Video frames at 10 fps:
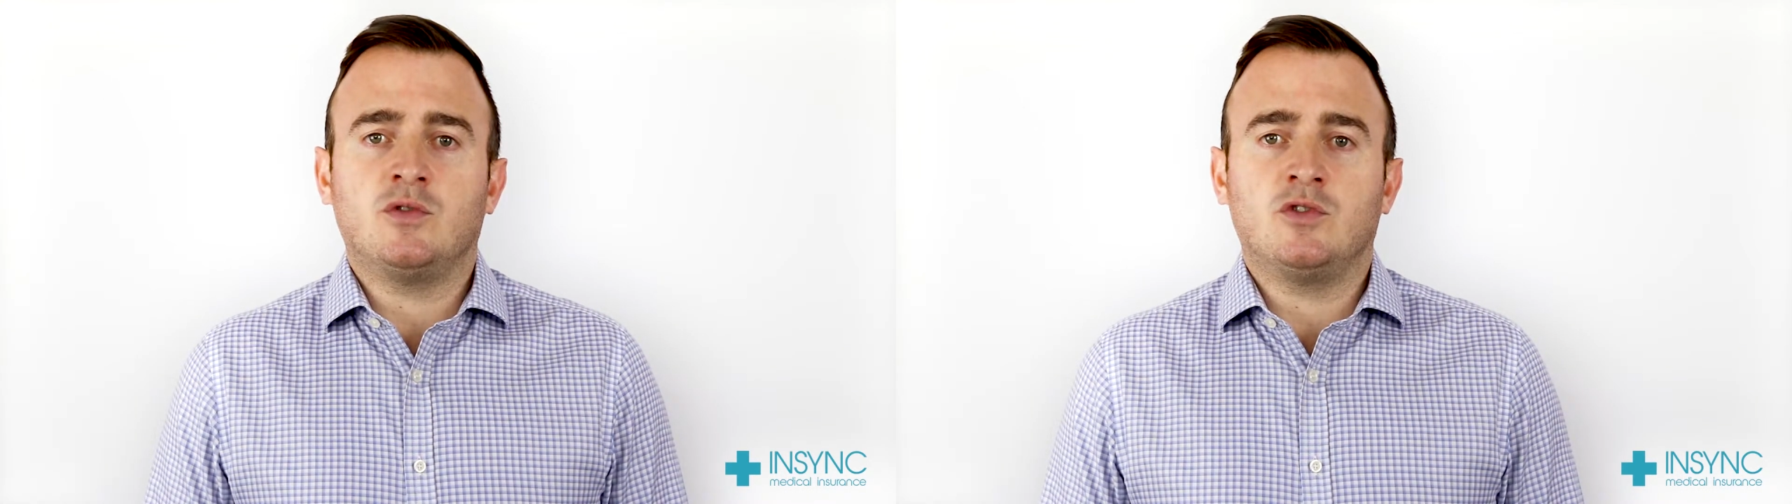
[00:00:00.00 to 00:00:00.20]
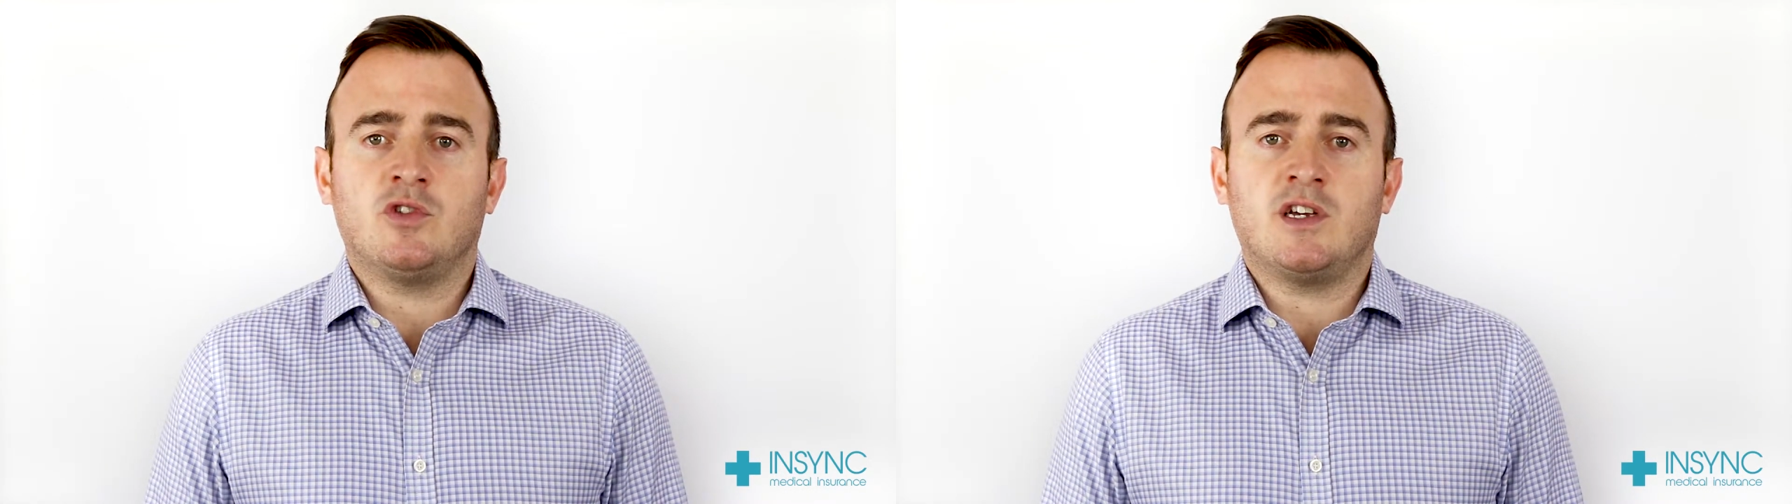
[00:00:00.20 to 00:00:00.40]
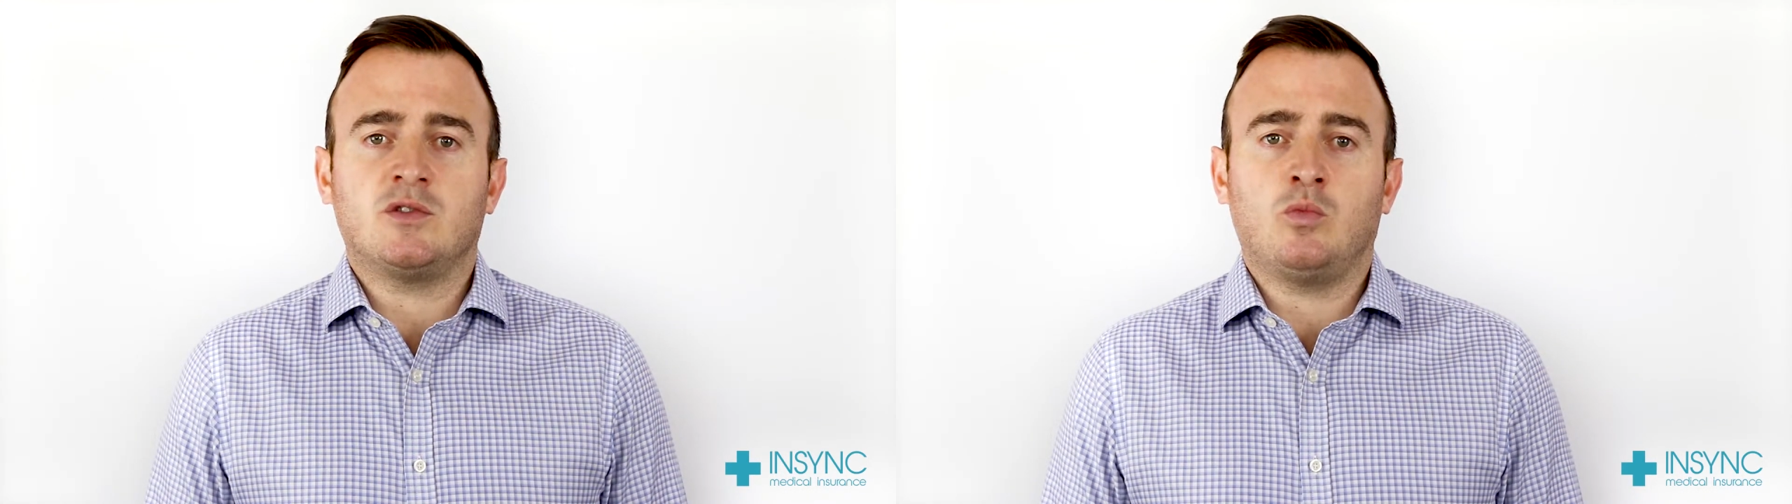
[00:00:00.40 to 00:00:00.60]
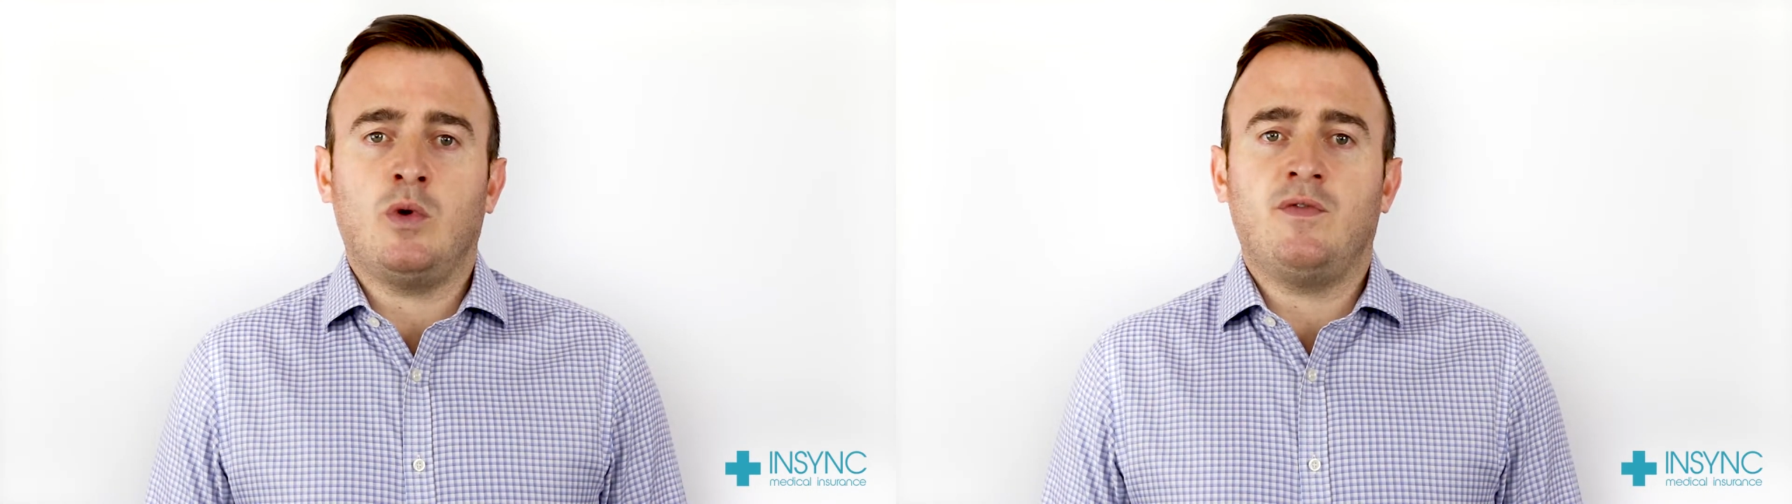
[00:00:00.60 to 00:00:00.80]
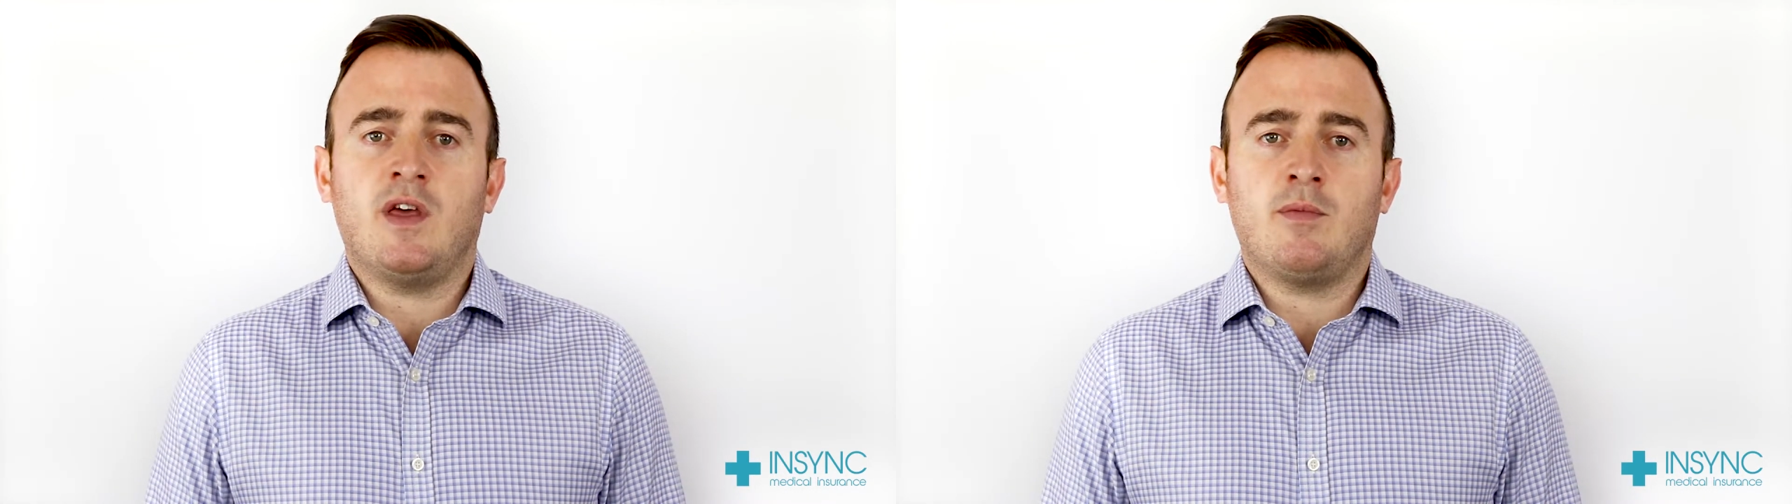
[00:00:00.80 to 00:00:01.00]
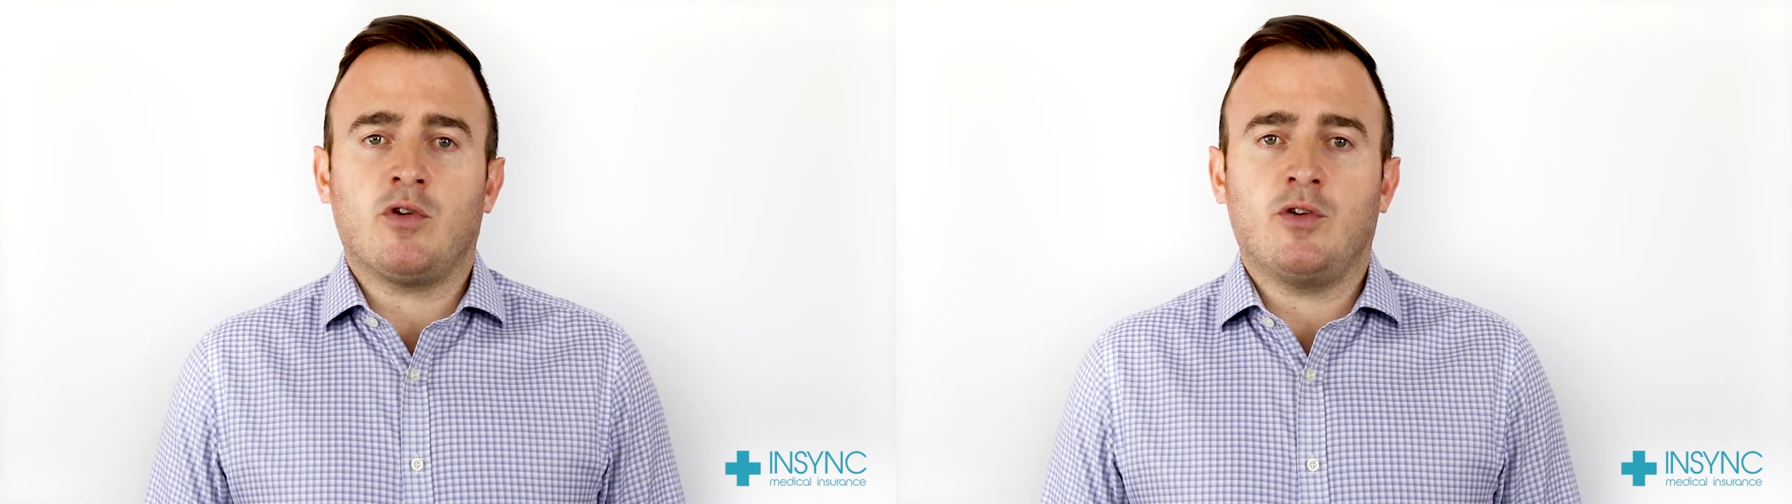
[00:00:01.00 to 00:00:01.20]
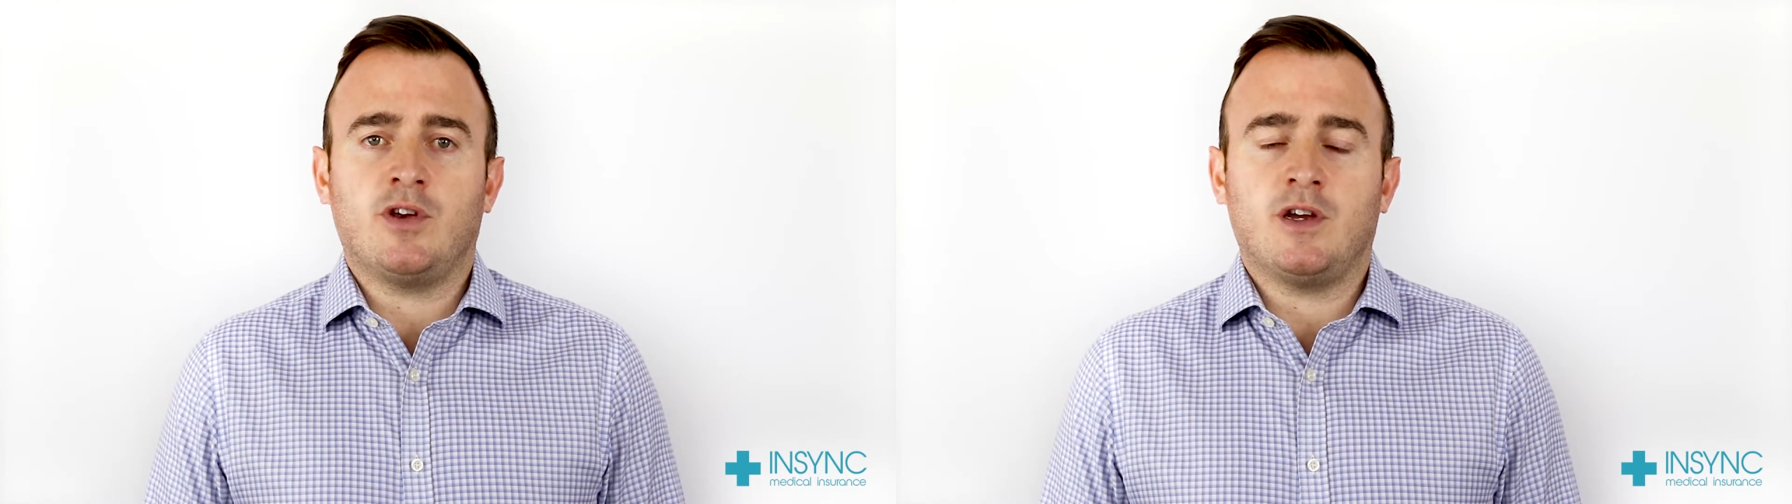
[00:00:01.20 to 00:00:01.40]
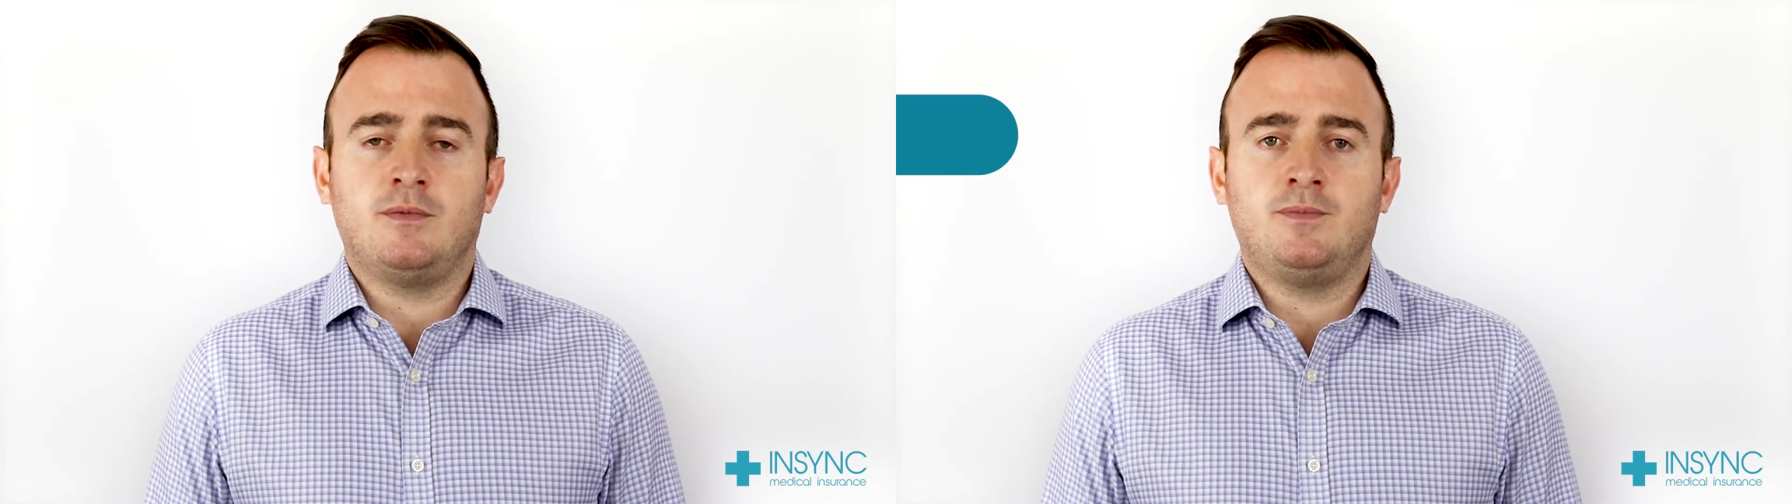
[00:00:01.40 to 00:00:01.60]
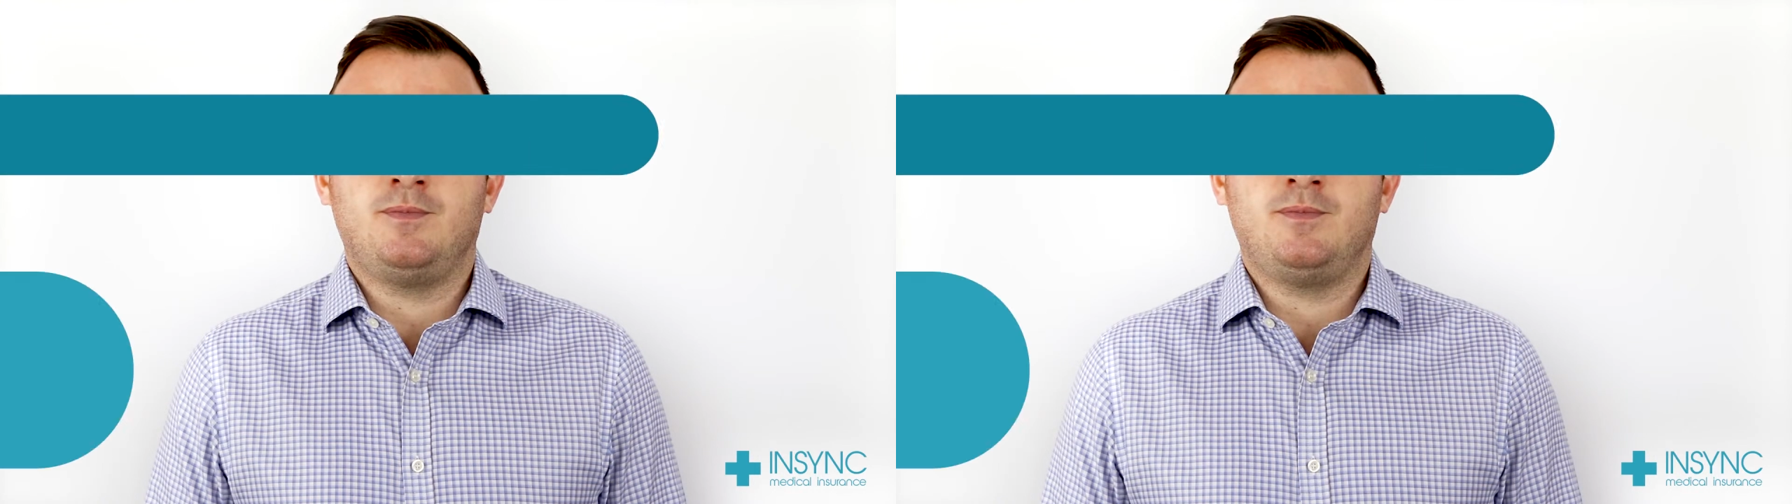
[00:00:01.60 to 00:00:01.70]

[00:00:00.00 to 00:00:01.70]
to address with their broker.